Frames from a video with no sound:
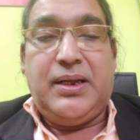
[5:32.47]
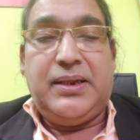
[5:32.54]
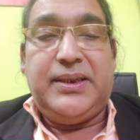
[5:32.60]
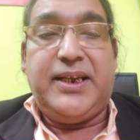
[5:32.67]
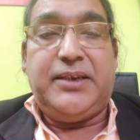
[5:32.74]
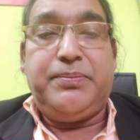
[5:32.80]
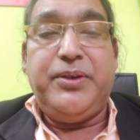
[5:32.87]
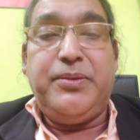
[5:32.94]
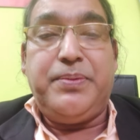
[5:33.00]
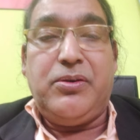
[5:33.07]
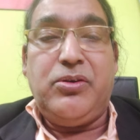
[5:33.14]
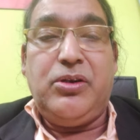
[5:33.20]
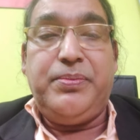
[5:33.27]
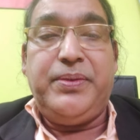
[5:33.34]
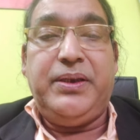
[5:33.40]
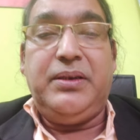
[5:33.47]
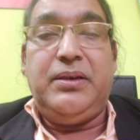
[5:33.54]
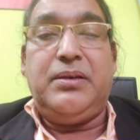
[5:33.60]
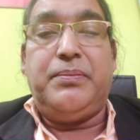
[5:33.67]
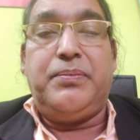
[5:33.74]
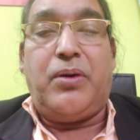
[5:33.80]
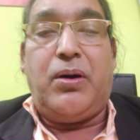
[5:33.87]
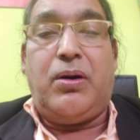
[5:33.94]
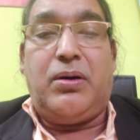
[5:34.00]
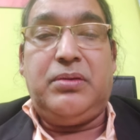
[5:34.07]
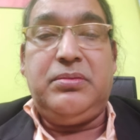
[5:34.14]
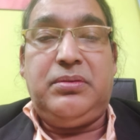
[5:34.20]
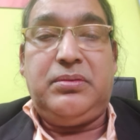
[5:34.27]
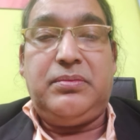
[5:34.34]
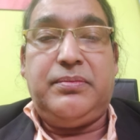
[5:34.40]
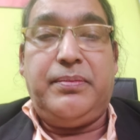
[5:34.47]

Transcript: that people will be born,